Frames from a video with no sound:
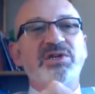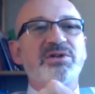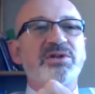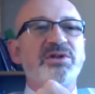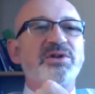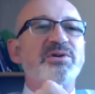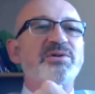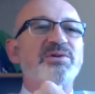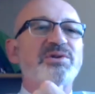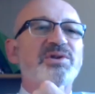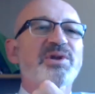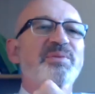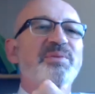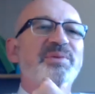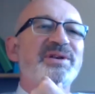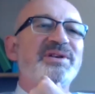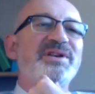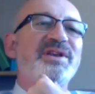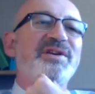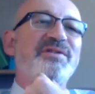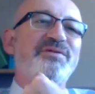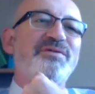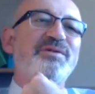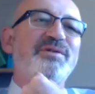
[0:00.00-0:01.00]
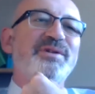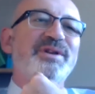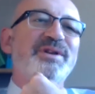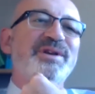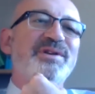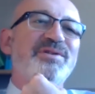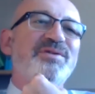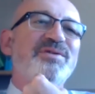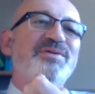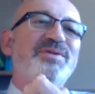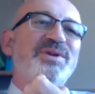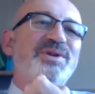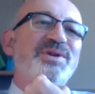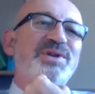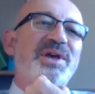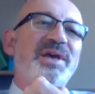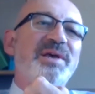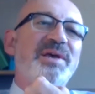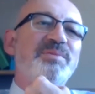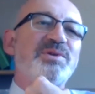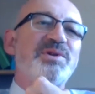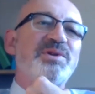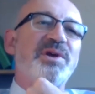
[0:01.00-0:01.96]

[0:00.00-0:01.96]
to do something differently than the same.